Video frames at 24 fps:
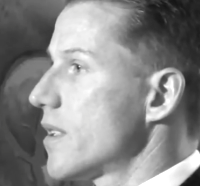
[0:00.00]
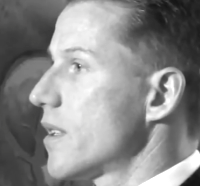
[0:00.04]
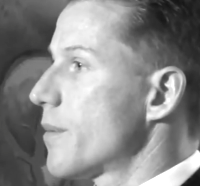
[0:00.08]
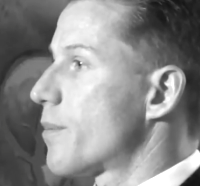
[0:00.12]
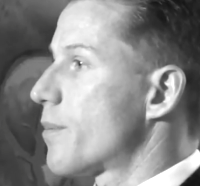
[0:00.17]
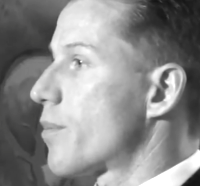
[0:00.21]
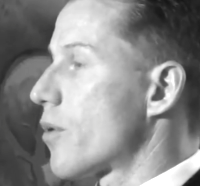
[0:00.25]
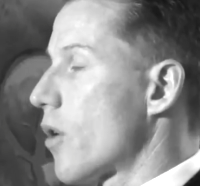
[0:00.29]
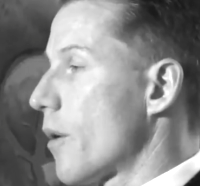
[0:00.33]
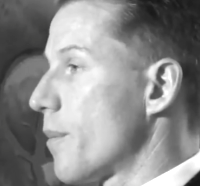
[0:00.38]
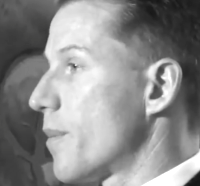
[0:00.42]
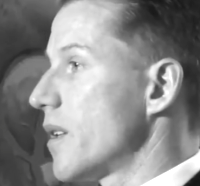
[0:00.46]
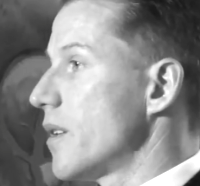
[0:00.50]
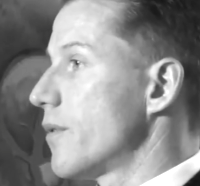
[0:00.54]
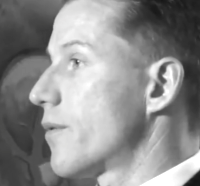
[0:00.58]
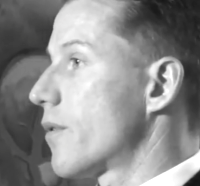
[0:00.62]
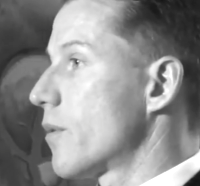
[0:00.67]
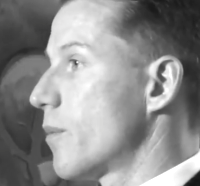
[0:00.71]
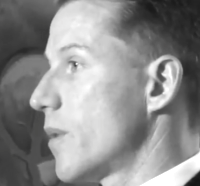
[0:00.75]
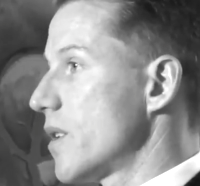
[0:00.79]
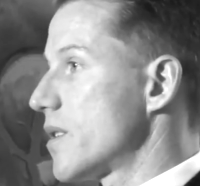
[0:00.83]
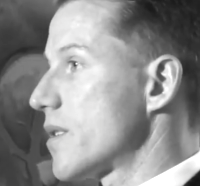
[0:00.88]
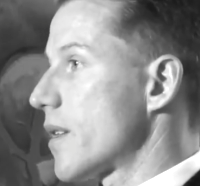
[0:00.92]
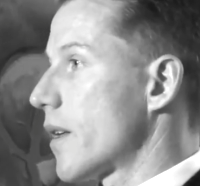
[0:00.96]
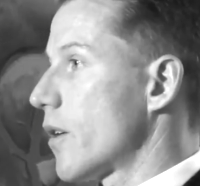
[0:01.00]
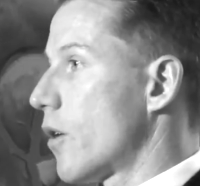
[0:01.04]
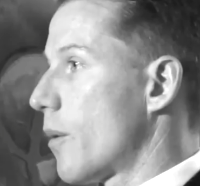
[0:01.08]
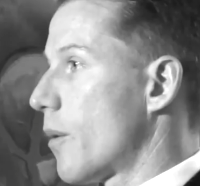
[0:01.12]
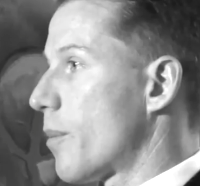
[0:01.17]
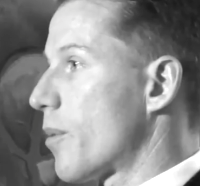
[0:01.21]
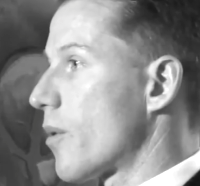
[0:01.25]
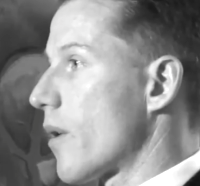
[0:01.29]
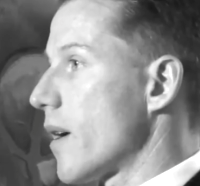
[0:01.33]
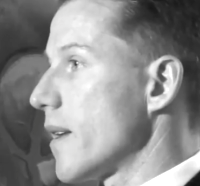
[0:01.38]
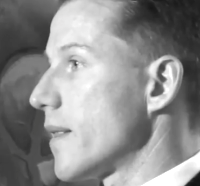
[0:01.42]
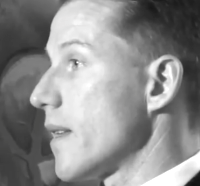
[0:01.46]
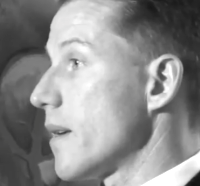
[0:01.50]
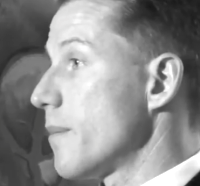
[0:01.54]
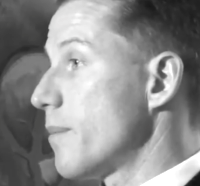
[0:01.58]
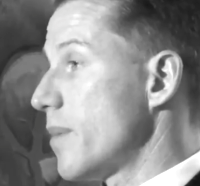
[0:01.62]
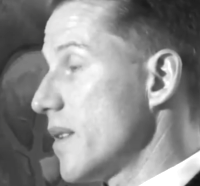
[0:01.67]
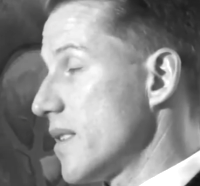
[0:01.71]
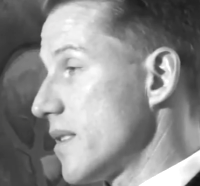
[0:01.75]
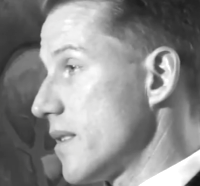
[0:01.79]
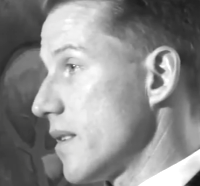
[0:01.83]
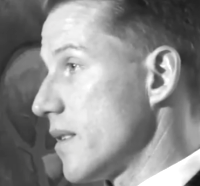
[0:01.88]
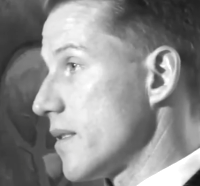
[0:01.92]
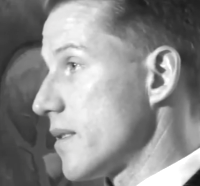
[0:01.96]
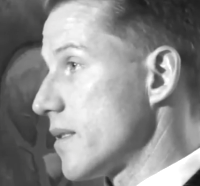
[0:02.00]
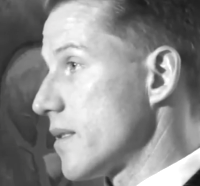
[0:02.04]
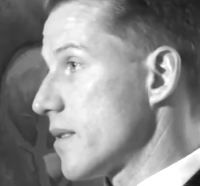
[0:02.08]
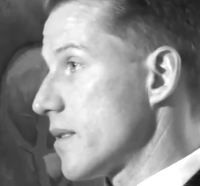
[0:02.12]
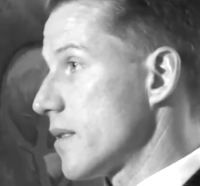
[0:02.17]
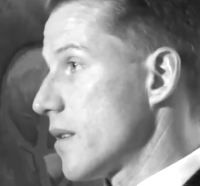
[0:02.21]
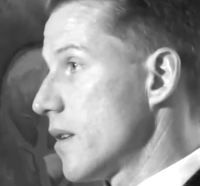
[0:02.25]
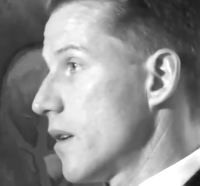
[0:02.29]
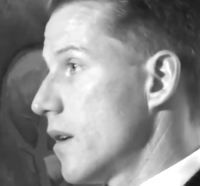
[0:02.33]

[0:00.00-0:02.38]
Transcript: property from which they operate their business.